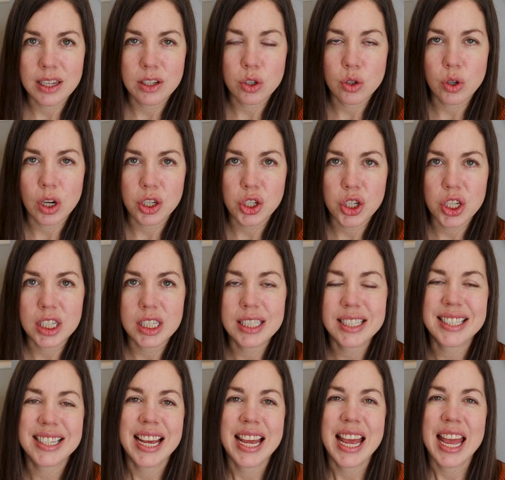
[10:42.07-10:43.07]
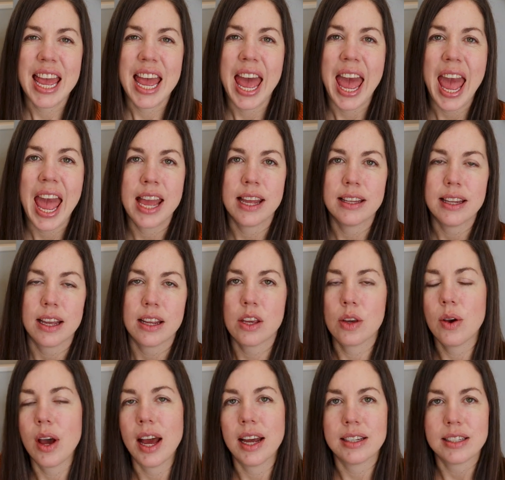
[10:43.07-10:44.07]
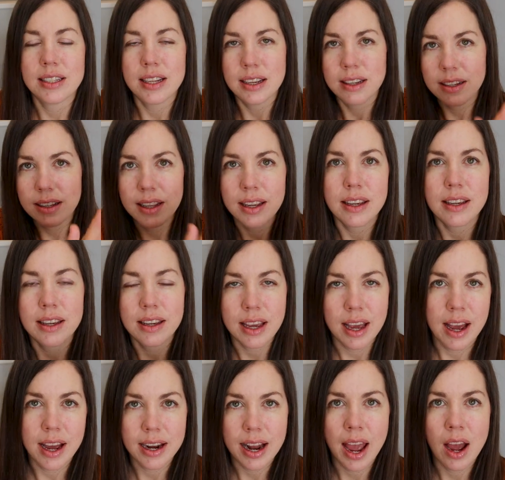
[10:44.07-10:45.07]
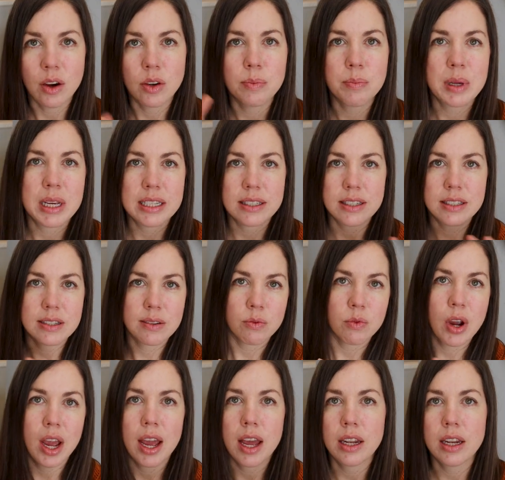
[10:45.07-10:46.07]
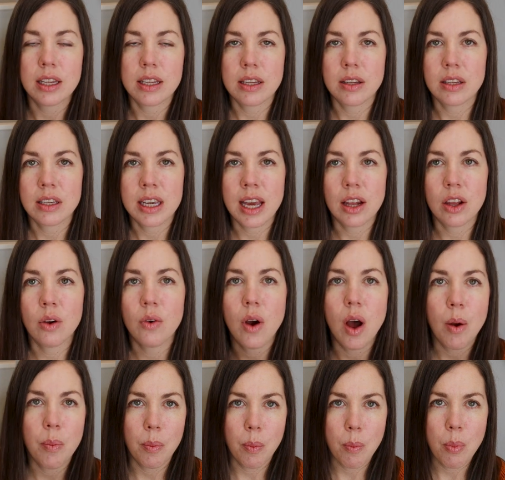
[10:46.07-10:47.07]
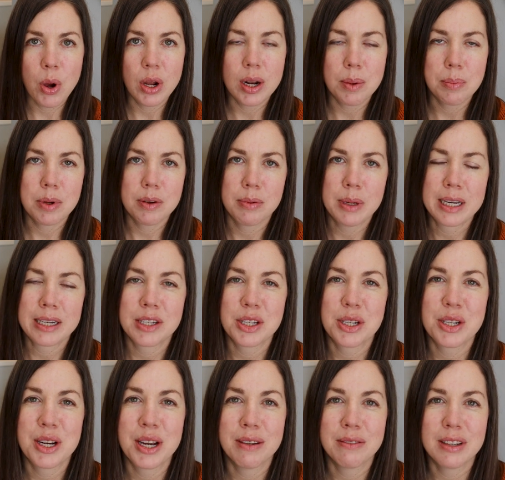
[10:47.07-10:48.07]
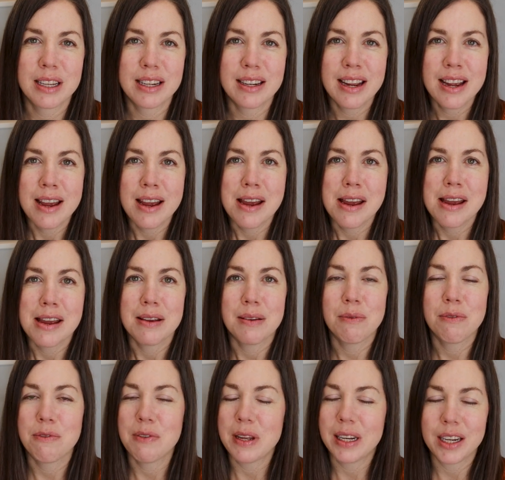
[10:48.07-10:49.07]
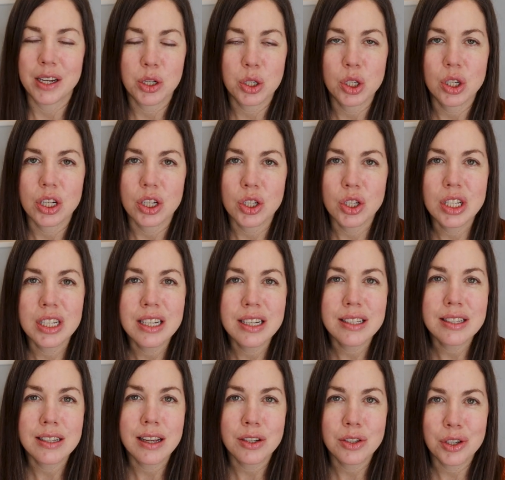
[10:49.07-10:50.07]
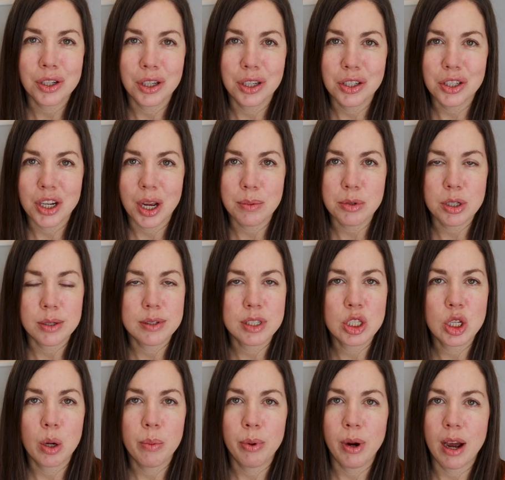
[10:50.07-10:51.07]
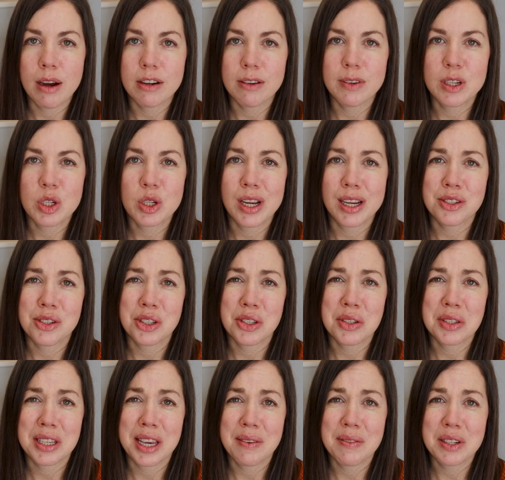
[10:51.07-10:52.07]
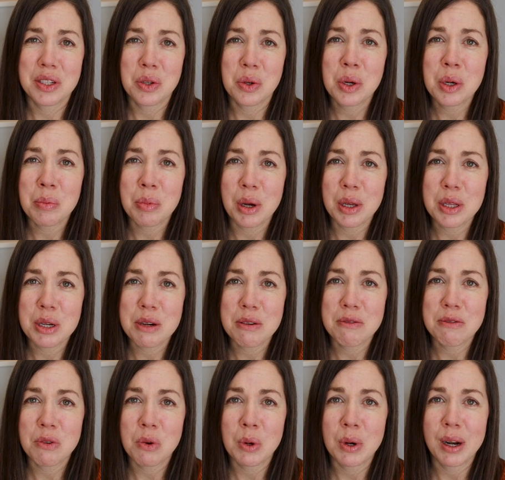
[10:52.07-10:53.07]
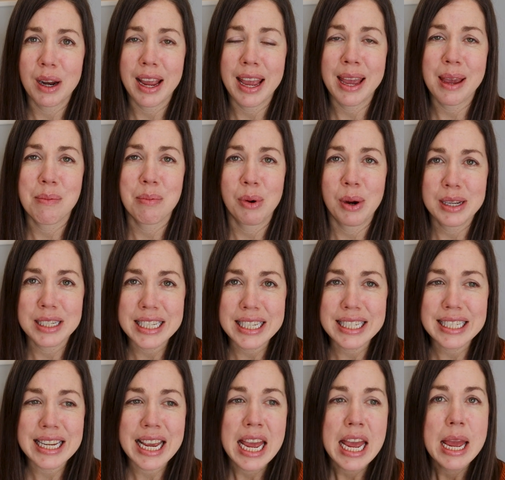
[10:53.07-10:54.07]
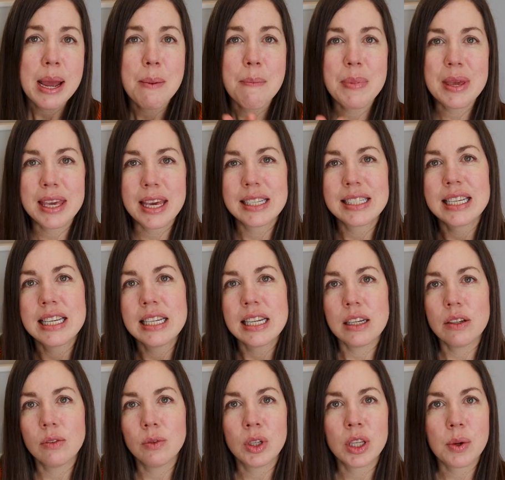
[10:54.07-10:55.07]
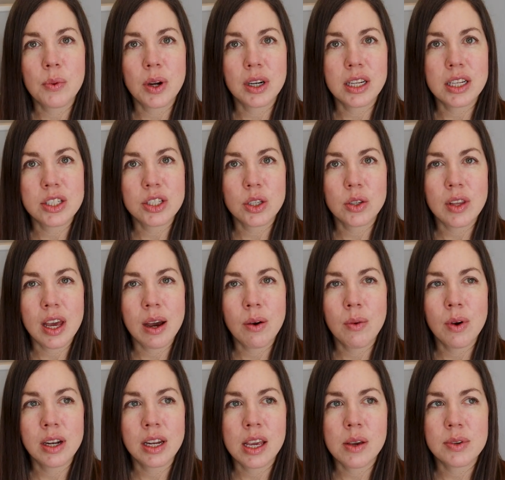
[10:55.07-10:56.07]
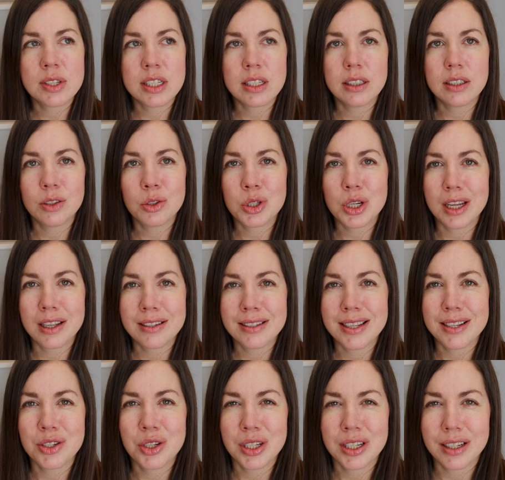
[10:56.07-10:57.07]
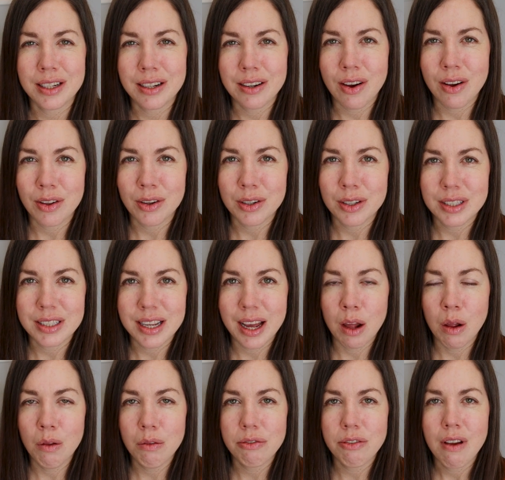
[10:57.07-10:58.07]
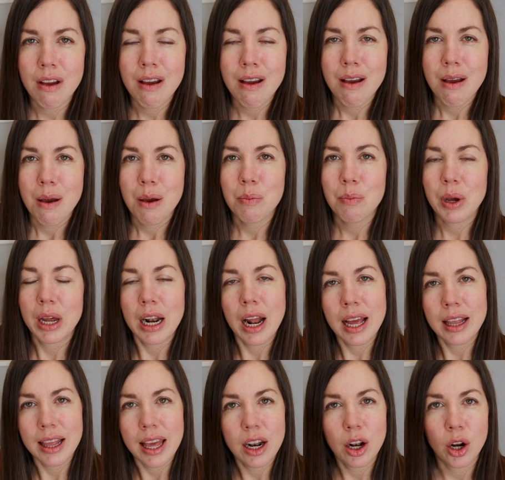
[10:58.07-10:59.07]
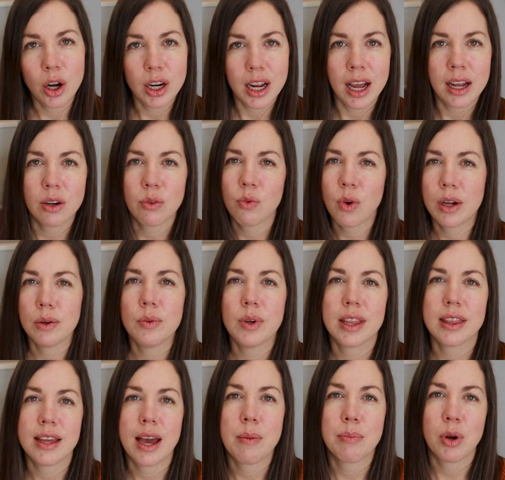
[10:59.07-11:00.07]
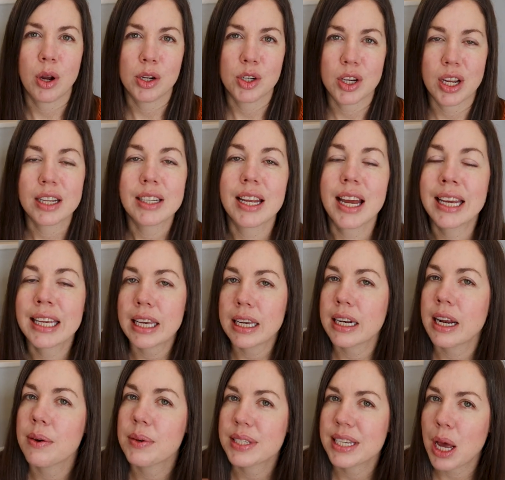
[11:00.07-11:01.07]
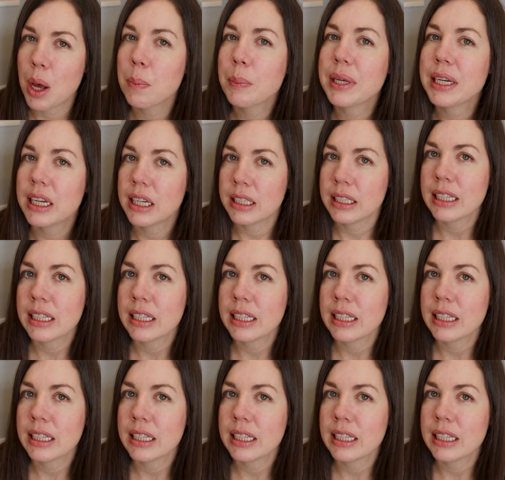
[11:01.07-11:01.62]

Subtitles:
the instructions, and then you had to like cut out pieces of red and yellow. I'll put up a picture of it finished. She did such a good job. She was so proud of it. She actually just gave it to her brother for a present because he didn't really want to do that one. He was a little jealous that she did it all herself, but I let her kind of run with that project. Again, I was helping a